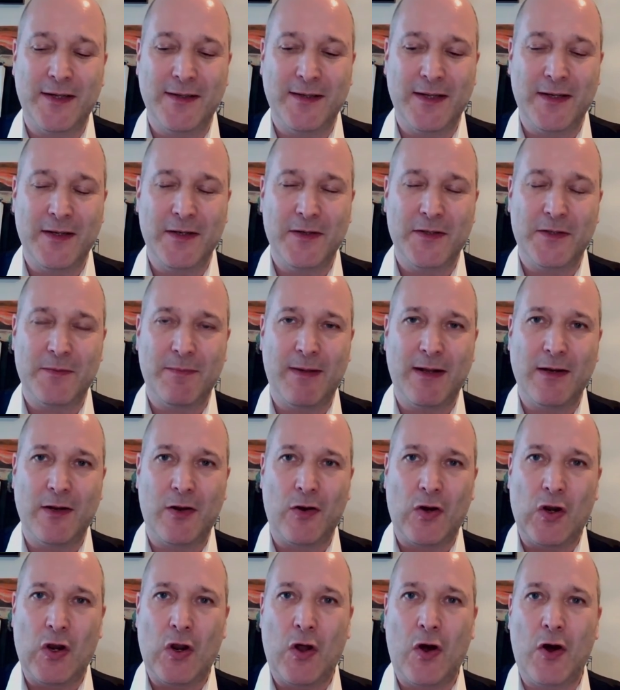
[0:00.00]
then you spend a
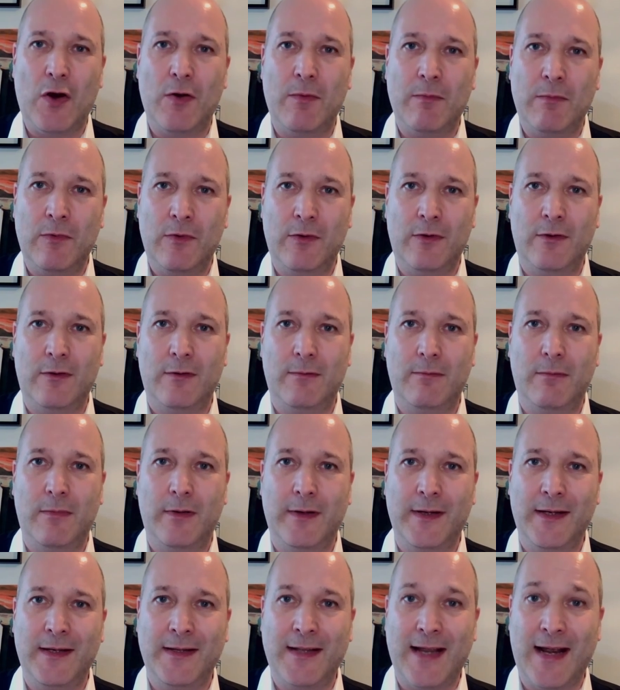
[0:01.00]
lot more
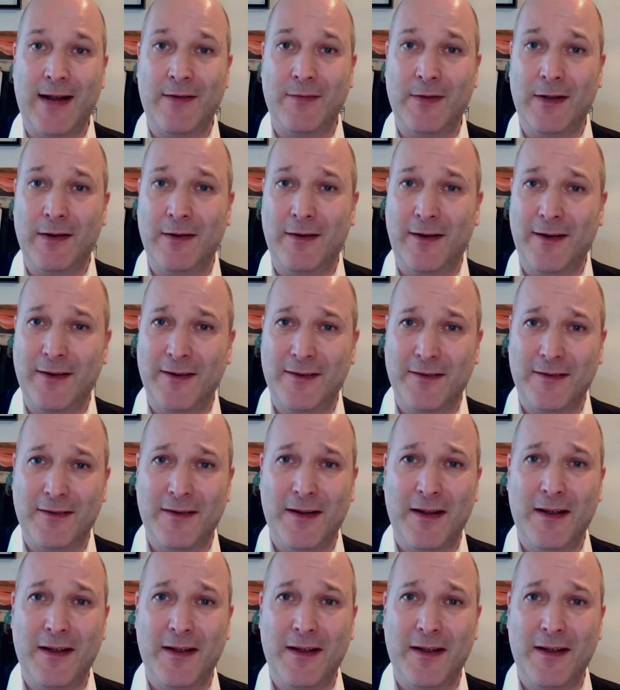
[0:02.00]
money down the line on